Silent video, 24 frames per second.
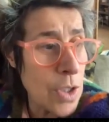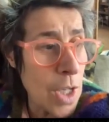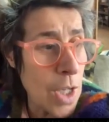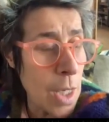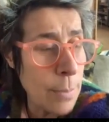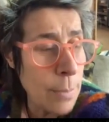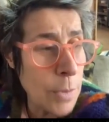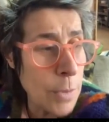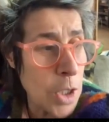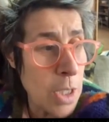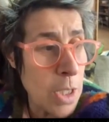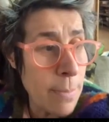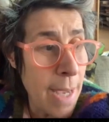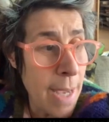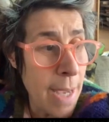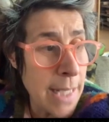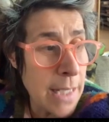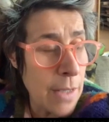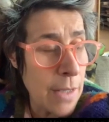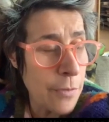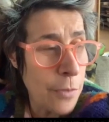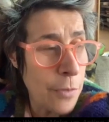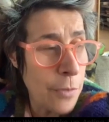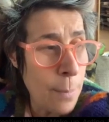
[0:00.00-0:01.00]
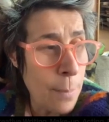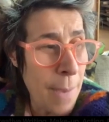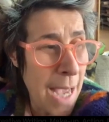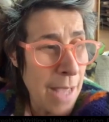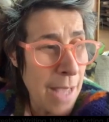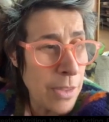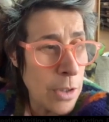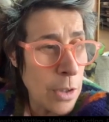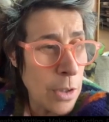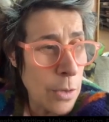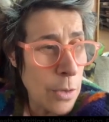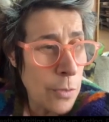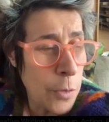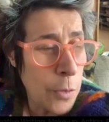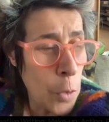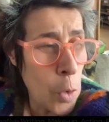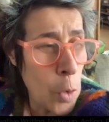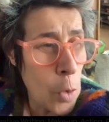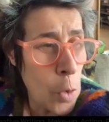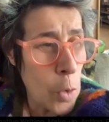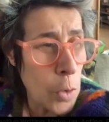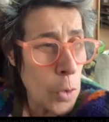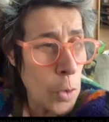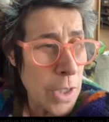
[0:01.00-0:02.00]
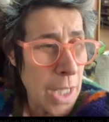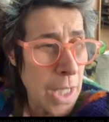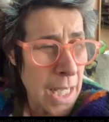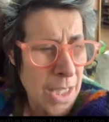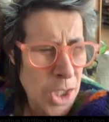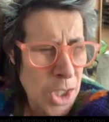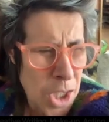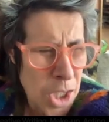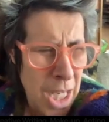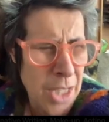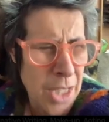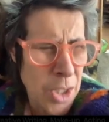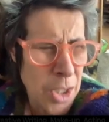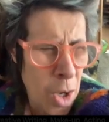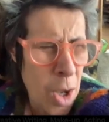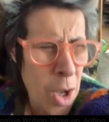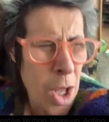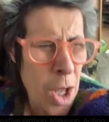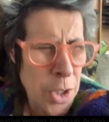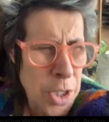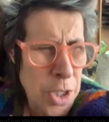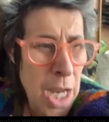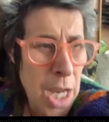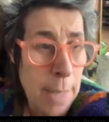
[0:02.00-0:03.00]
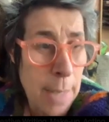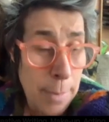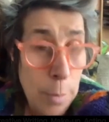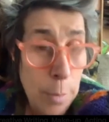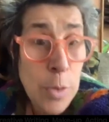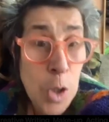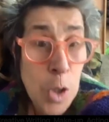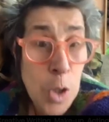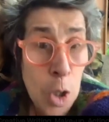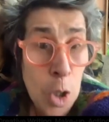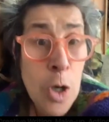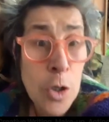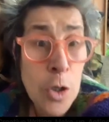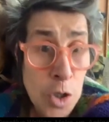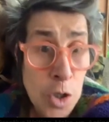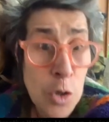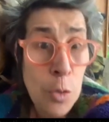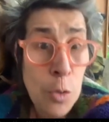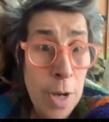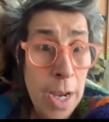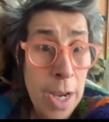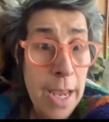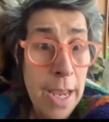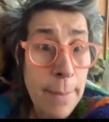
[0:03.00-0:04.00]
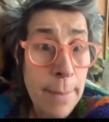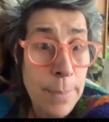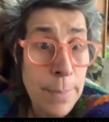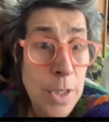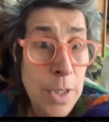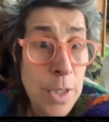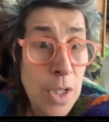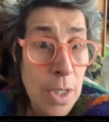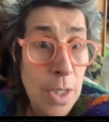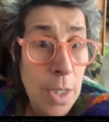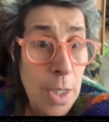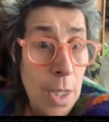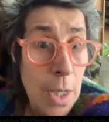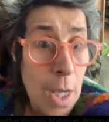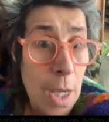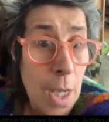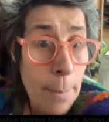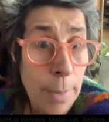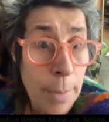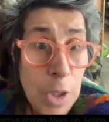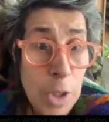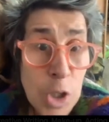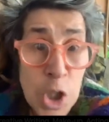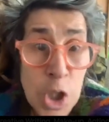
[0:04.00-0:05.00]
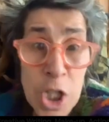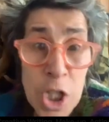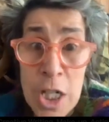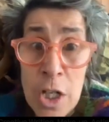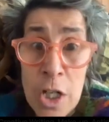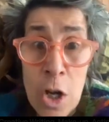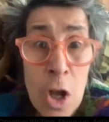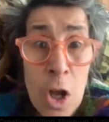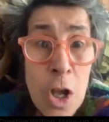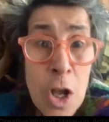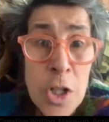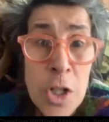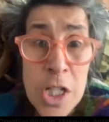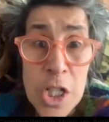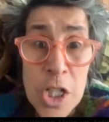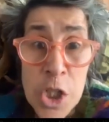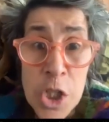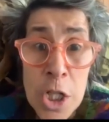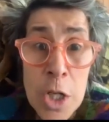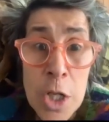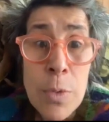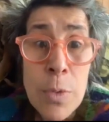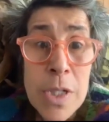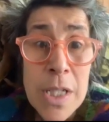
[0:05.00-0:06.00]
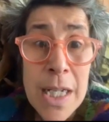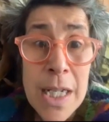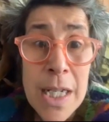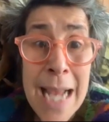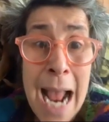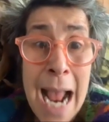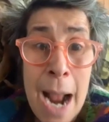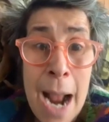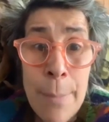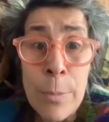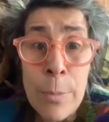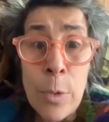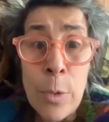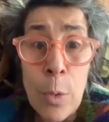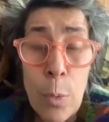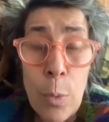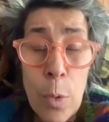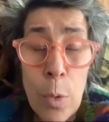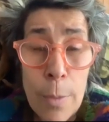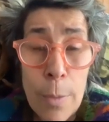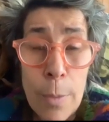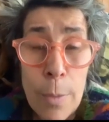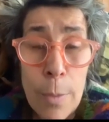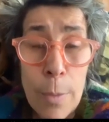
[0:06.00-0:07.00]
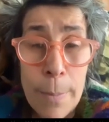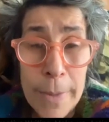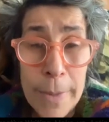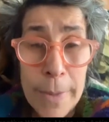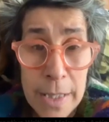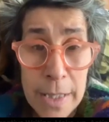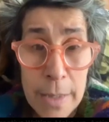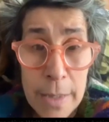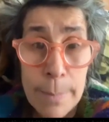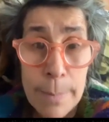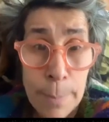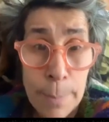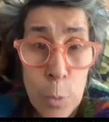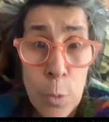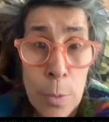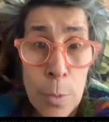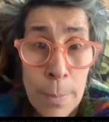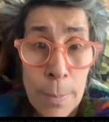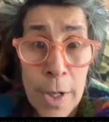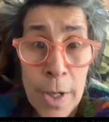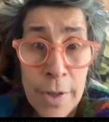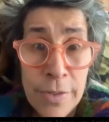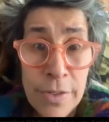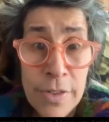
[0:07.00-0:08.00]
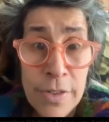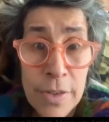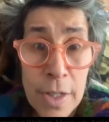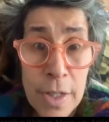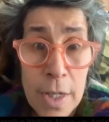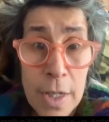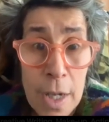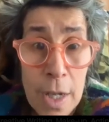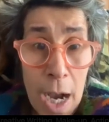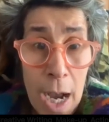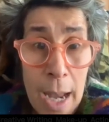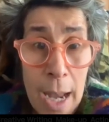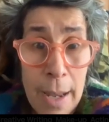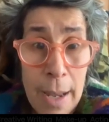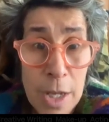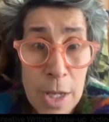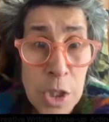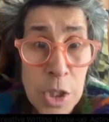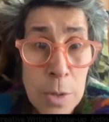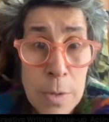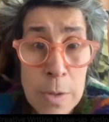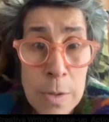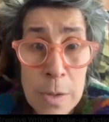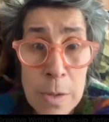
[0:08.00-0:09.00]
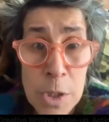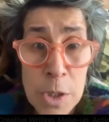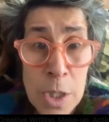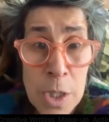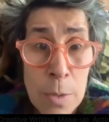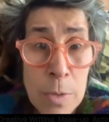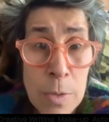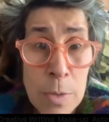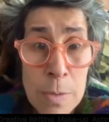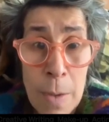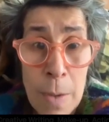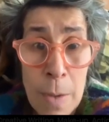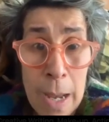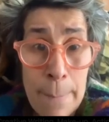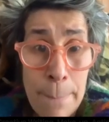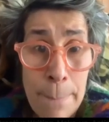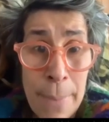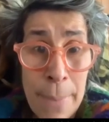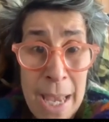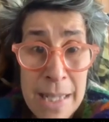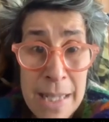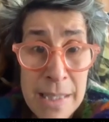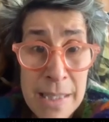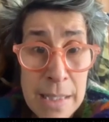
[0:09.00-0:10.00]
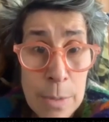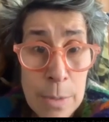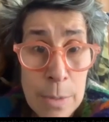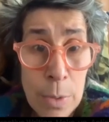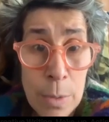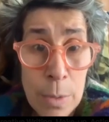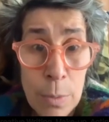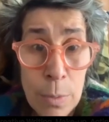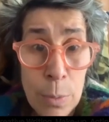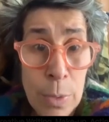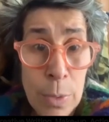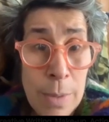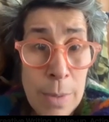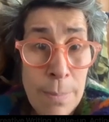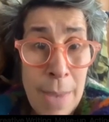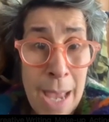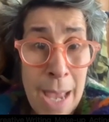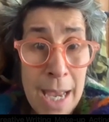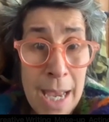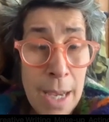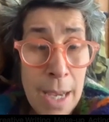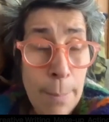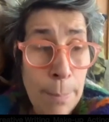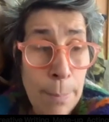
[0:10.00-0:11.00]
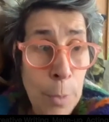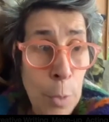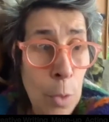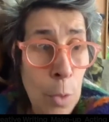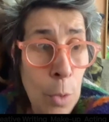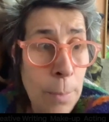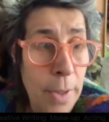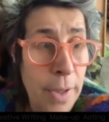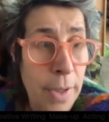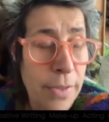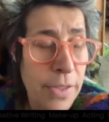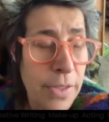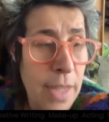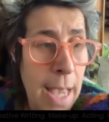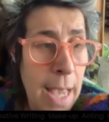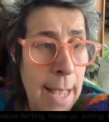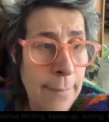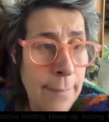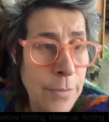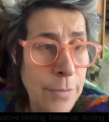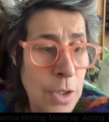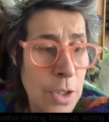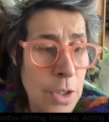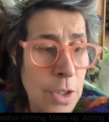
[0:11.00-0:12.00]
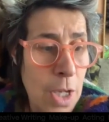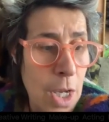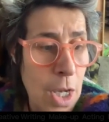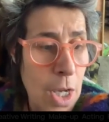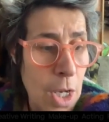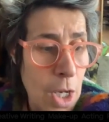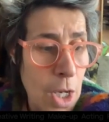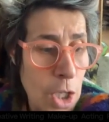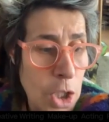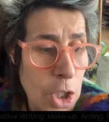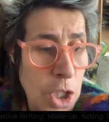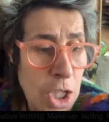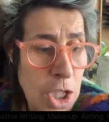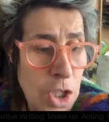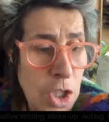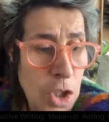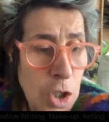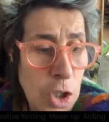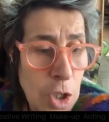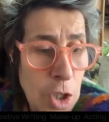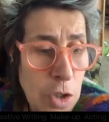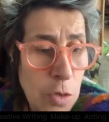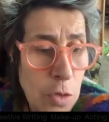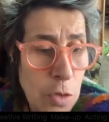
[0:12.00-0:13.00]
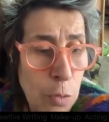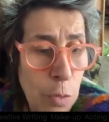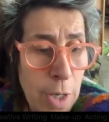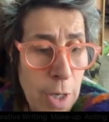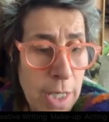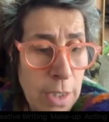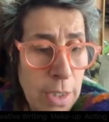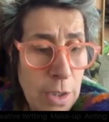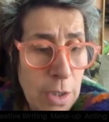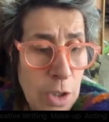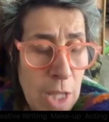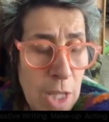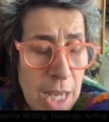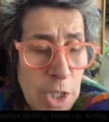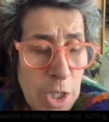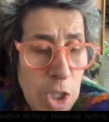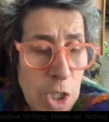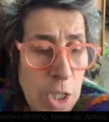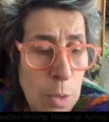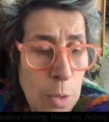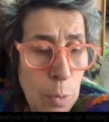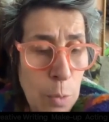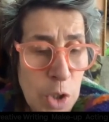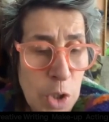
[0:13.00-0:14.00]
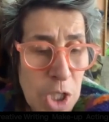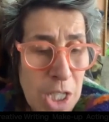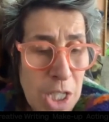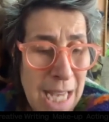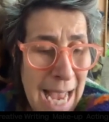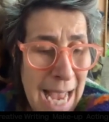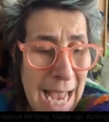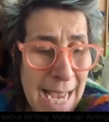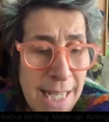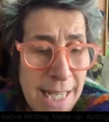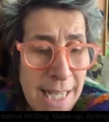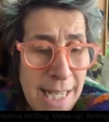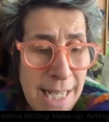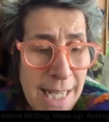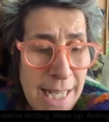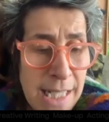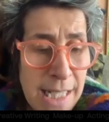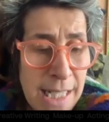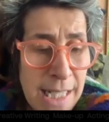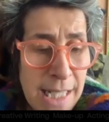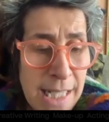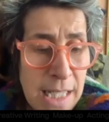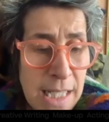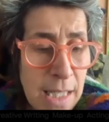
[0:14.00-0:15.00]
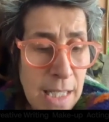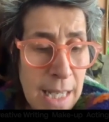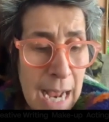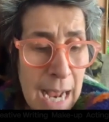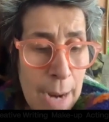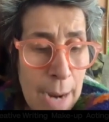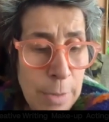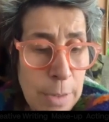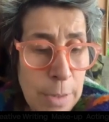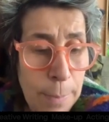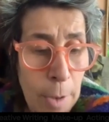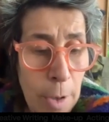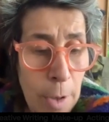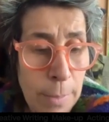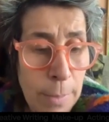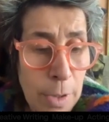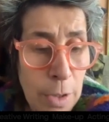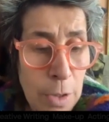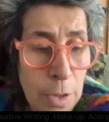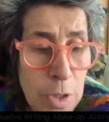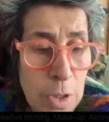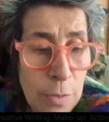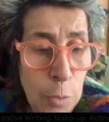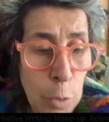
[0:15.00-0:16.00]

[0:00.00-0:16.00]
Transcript: she made it for Matthew Vaughn, and she had a hard time. It was her script, but she learned it. She was a camera woman at Bournemouth. She was my bestie. We met at Bournemouth, and she's just written. Then she hated the camera department because of all the